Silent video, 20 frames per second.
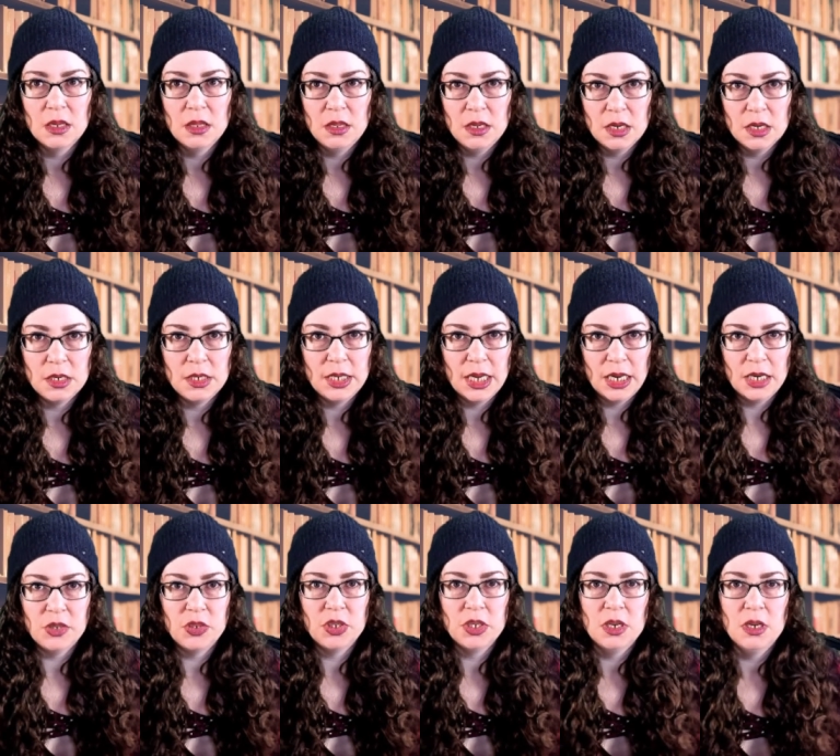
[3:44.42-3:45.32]
the
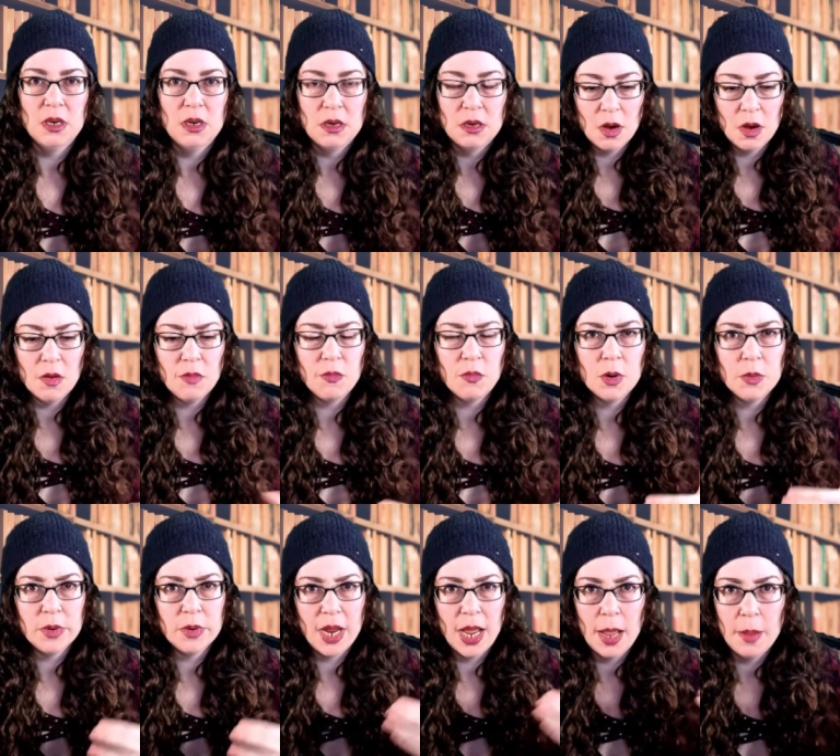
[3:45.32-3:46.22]
attention of
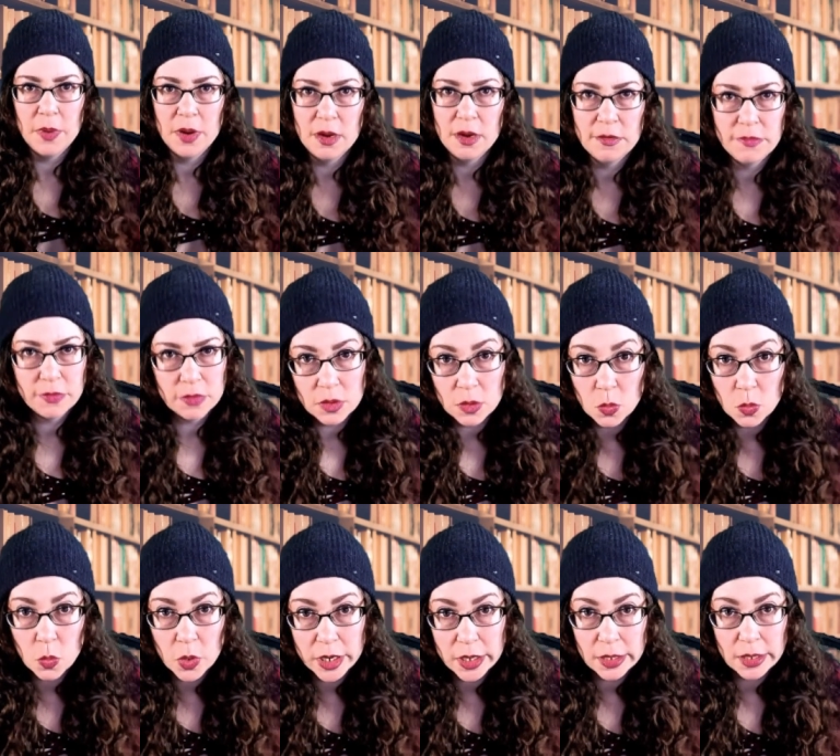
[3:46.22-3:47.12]
what would happen if a little
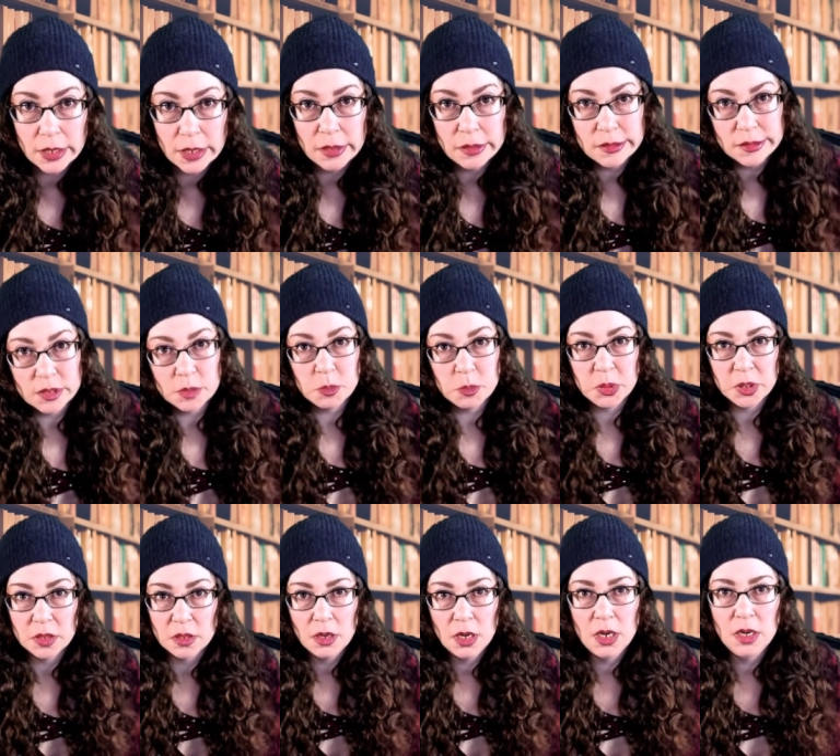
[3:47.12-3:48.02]
white kid
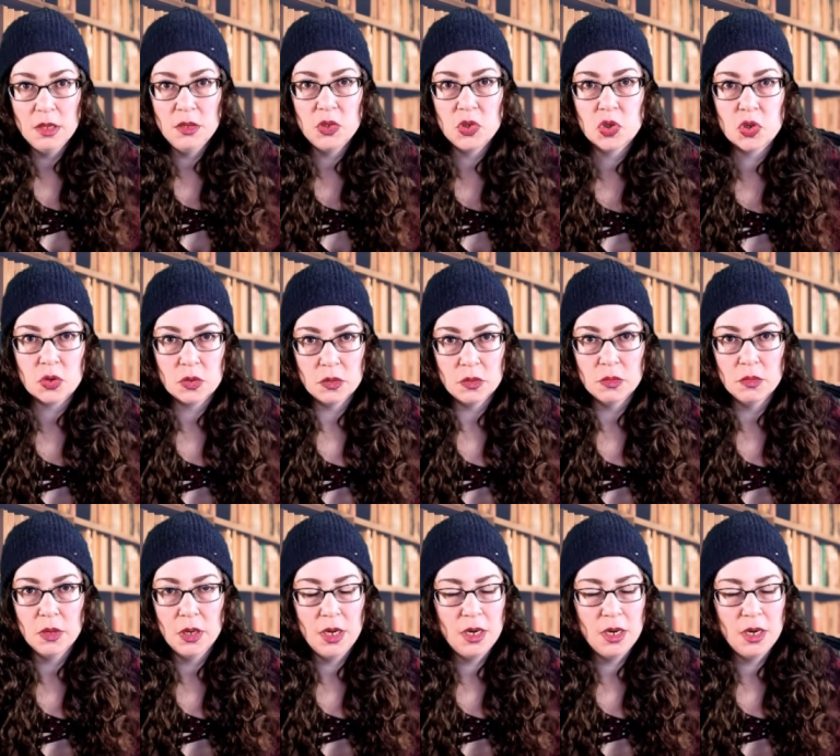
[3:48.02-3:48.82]
disappeared. And it's true.